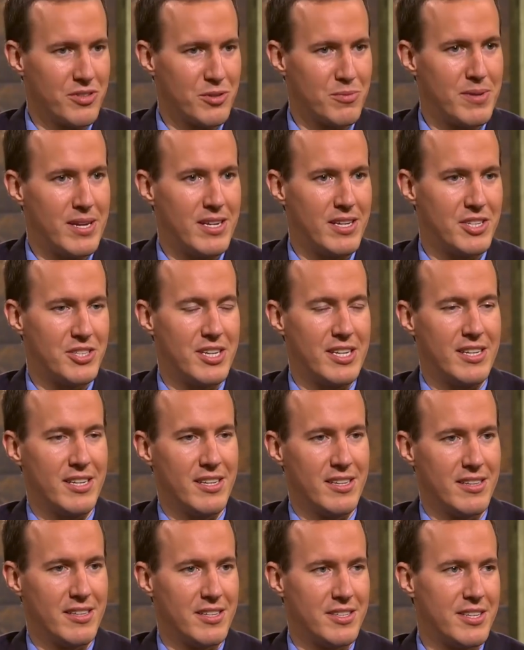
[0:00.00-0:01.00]
in Spanish and
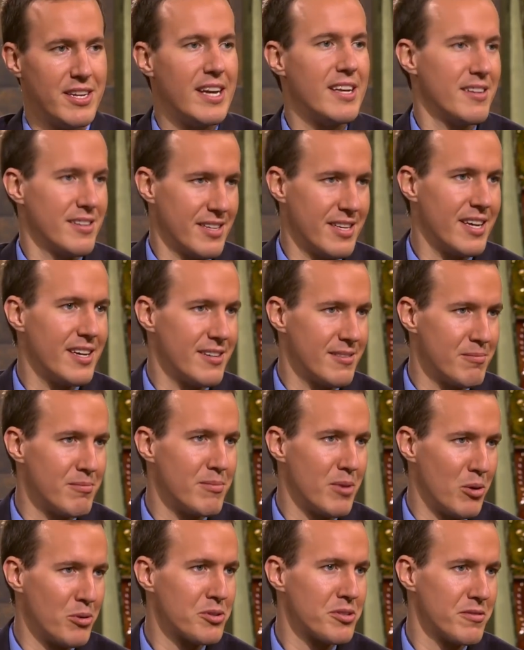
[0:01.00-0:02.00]
English. And again,
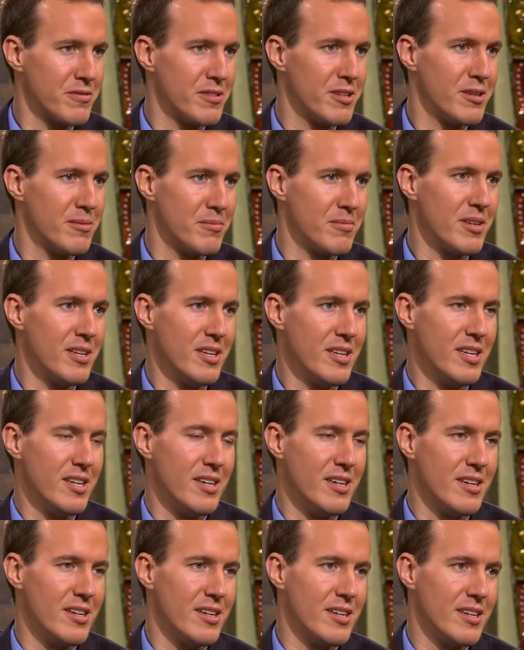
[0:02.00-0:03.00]
most of them,
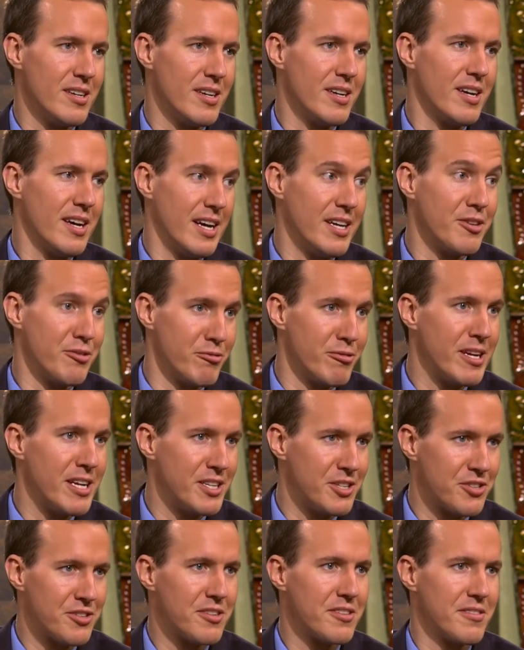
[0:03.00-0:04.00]
uh, I
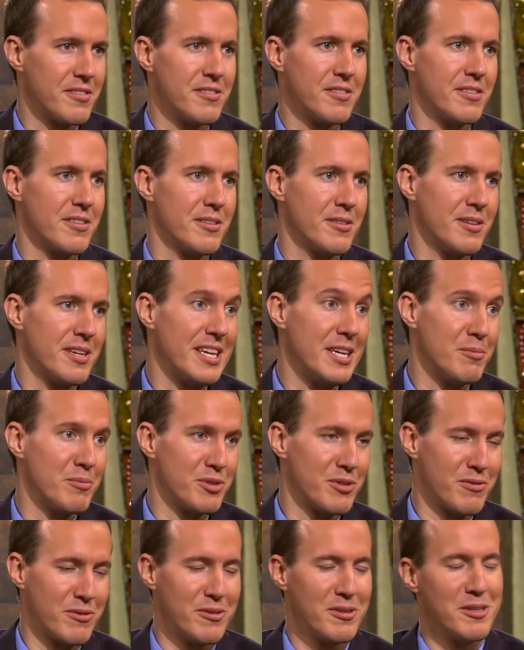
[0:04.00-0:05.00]
arranged the
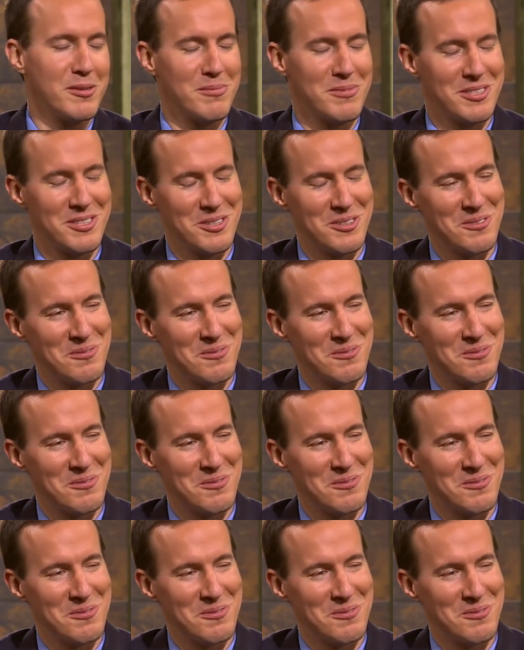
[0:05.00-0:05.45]
hymns for him too.